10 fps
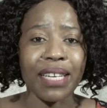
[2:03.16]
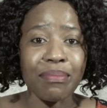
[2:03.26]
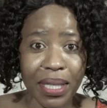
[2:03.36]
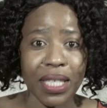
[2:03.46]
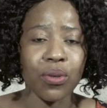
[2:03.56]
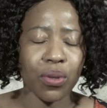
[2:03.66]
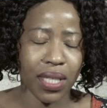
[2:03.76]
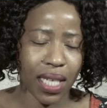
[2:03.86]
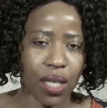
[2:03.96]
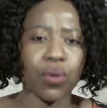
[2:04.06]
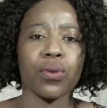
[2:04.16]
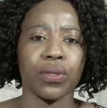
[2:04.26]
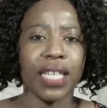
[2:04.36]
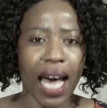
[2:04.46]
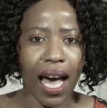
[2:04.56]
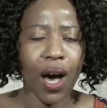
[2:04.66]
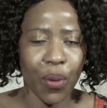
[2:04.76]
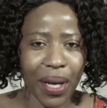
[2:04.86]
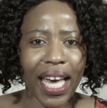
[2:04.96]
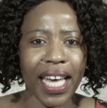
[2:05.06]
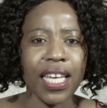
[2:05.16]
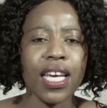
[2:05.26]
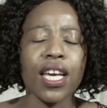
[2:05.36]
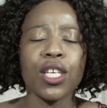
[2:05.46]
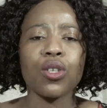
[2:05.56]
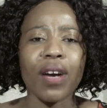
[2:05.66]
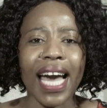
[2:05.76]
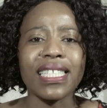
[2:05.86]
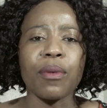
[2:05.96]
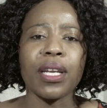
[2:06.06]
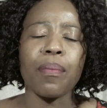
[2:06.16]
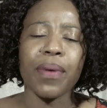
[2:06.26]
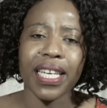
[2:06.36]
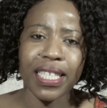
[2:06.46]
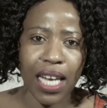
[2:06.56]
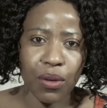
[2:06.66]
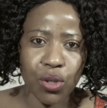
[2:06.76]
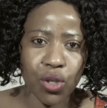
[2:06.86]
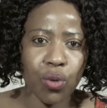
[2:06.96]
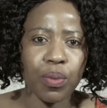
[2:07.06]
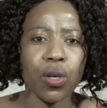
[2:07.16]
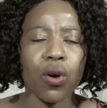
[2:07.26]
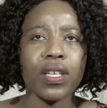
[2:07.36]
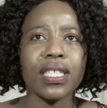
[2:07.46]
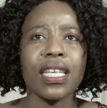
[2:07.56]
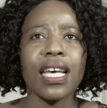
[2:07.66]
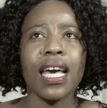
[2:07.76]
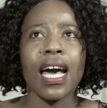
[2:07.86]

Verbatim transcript: like me who is a recruiter. Okay, so guys, I'm gonna break it down to you because